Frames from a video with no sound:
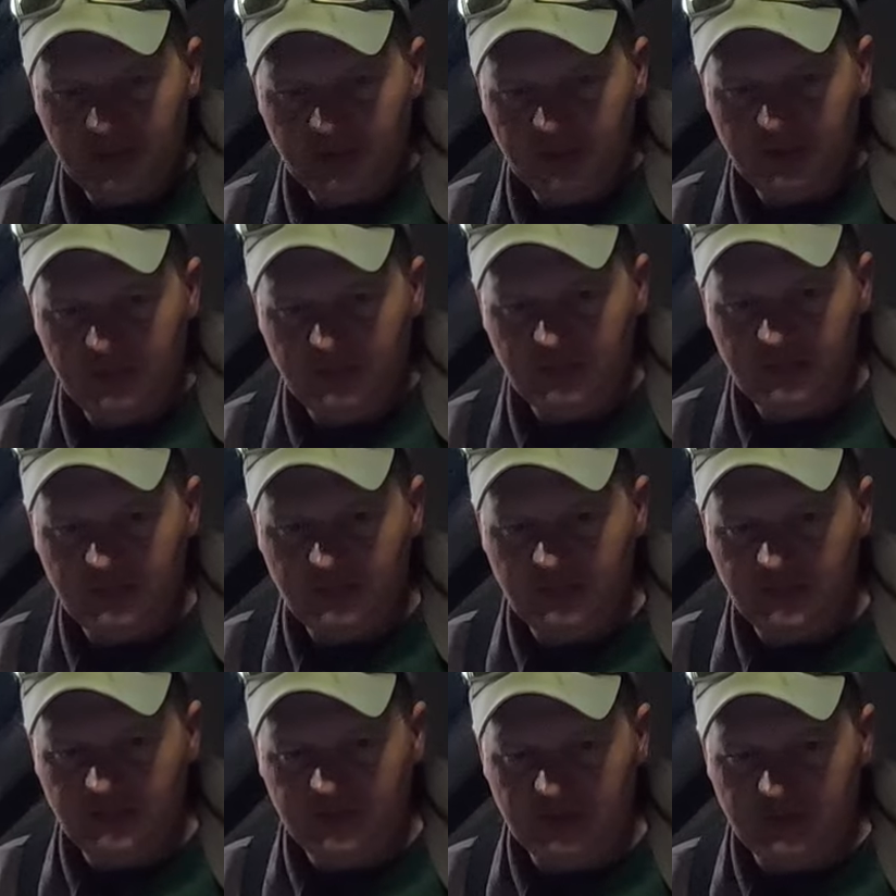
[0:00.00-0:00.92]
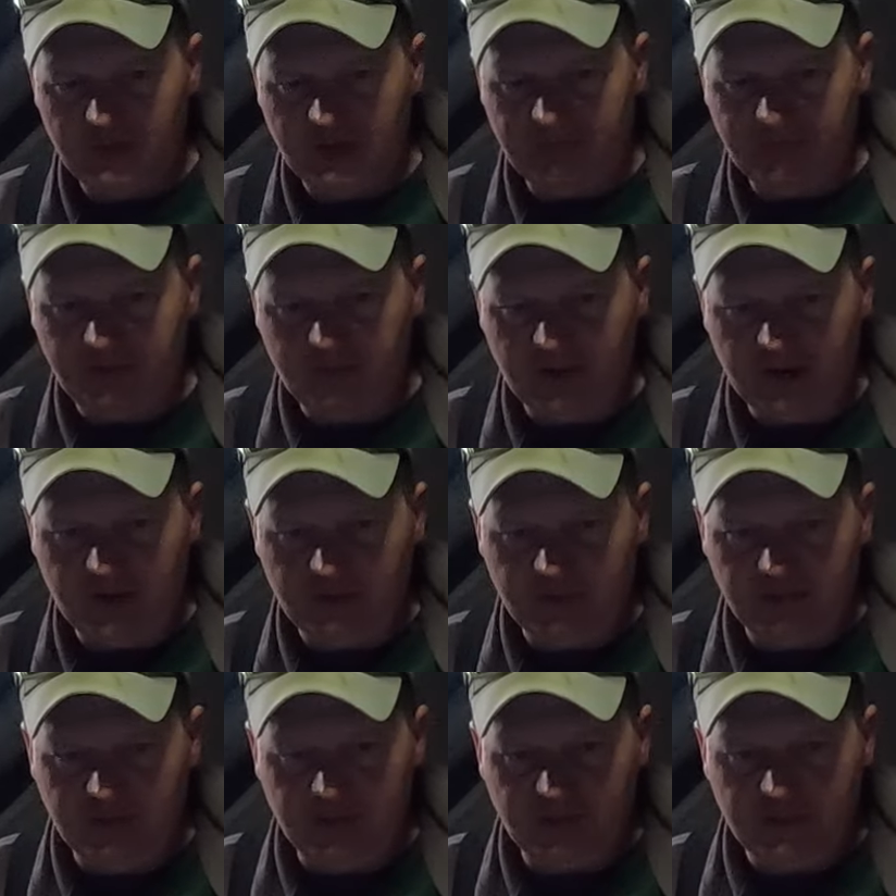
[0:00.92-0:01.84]
Let's drop him
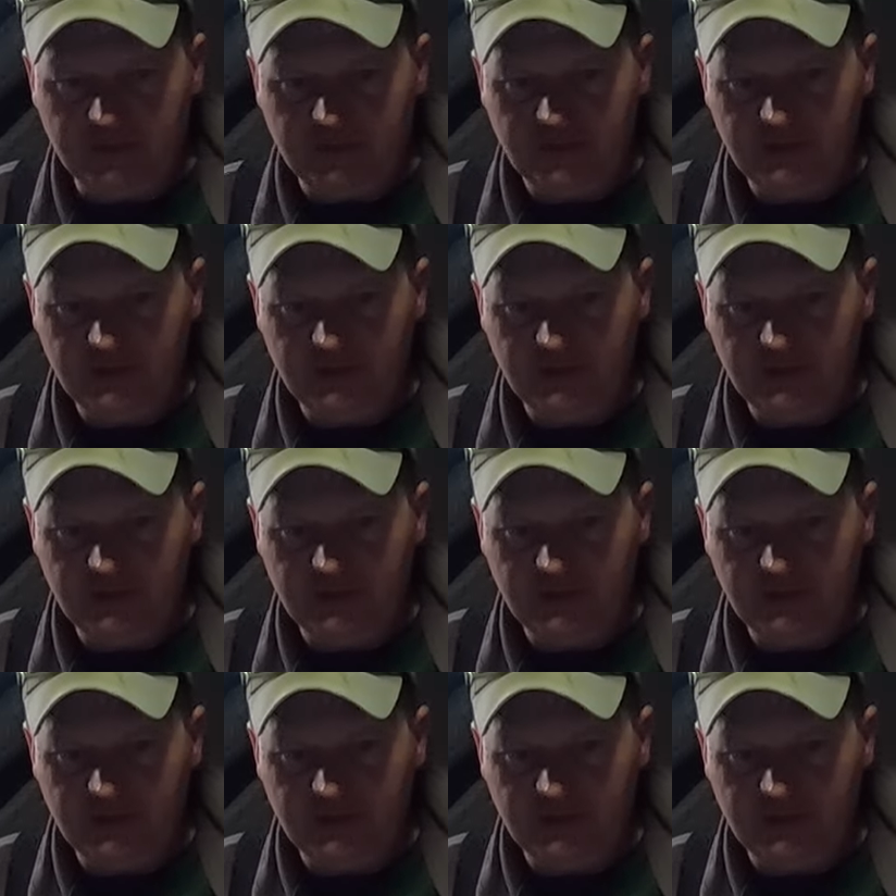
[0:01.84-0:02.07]
down and